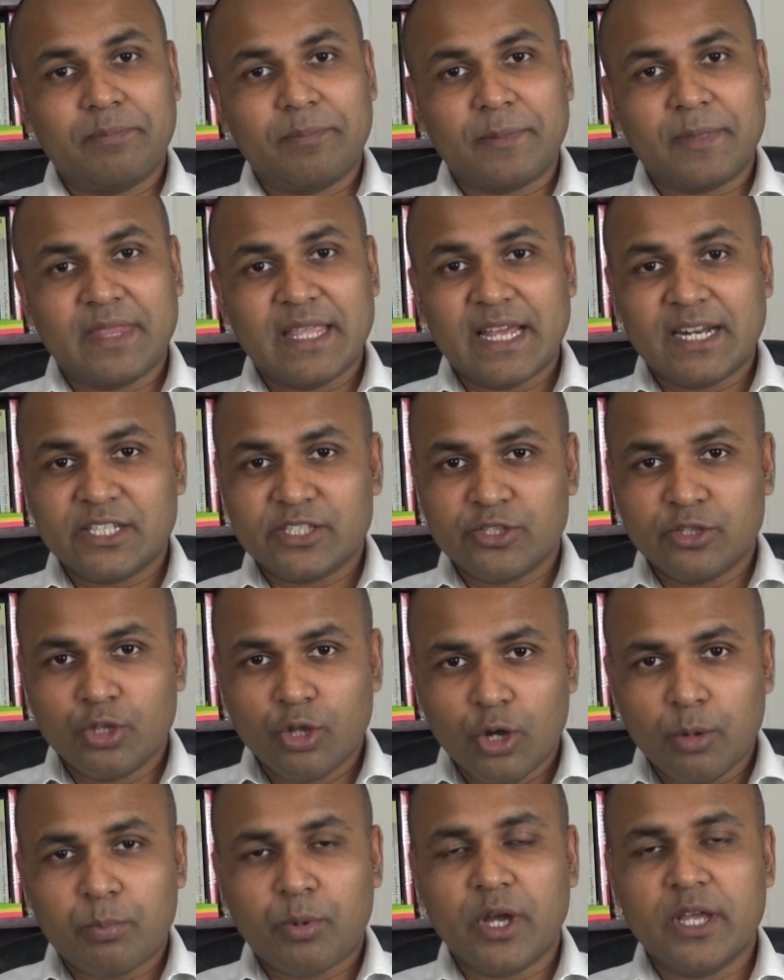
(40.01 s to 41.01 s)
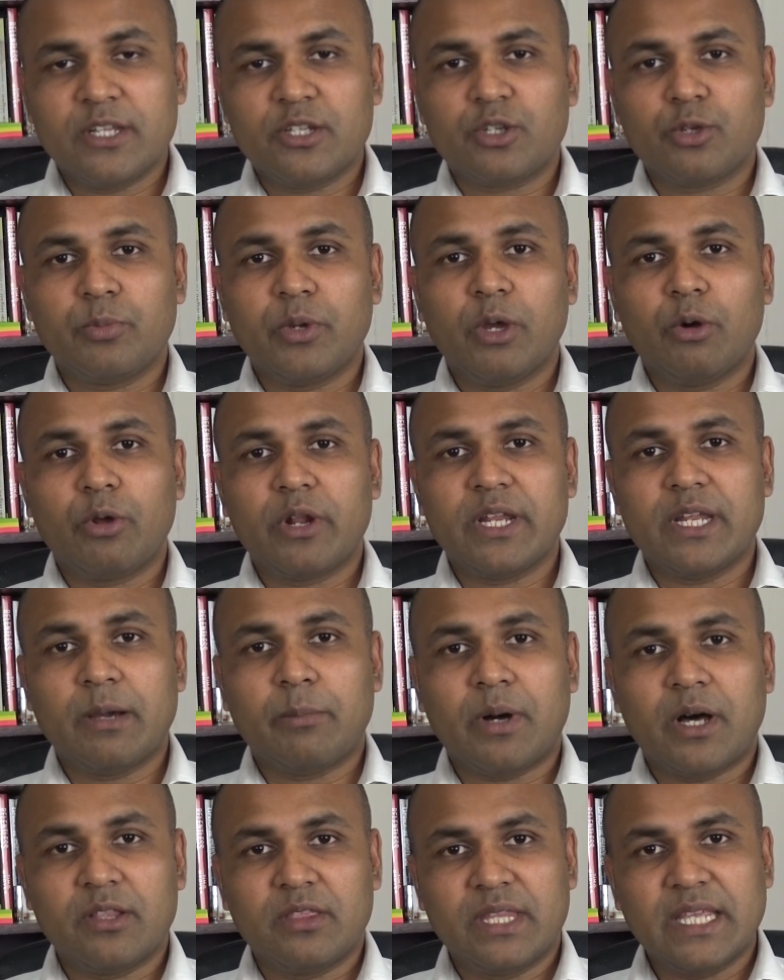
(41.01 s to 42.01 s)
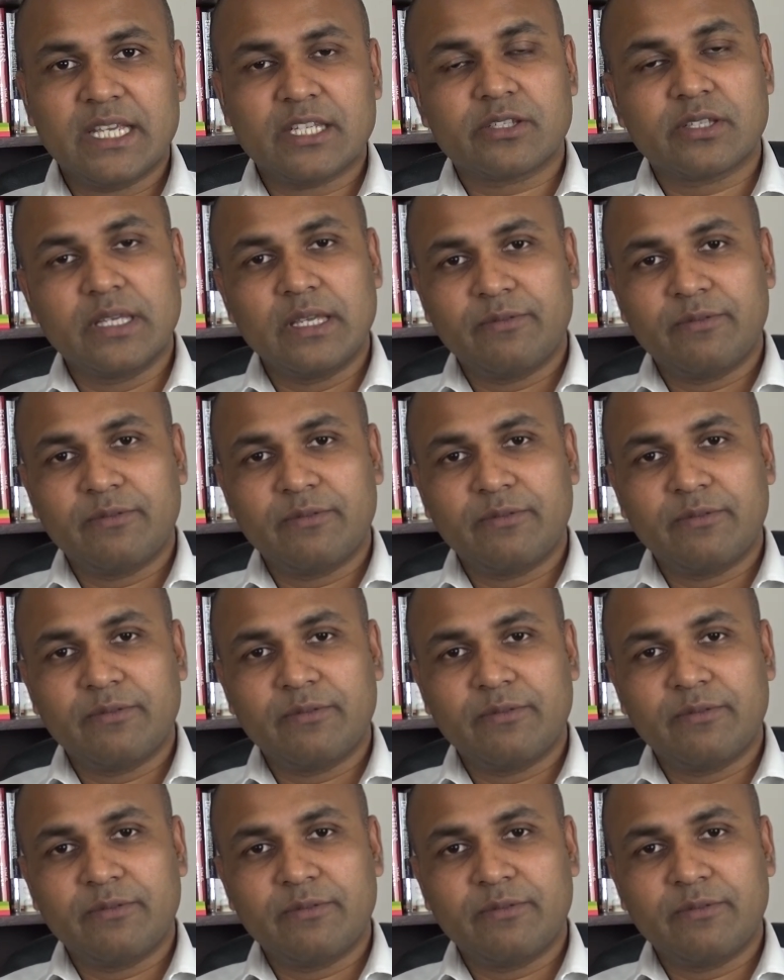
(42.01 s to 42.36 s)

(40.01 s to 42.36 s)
there is no point to be worried about this.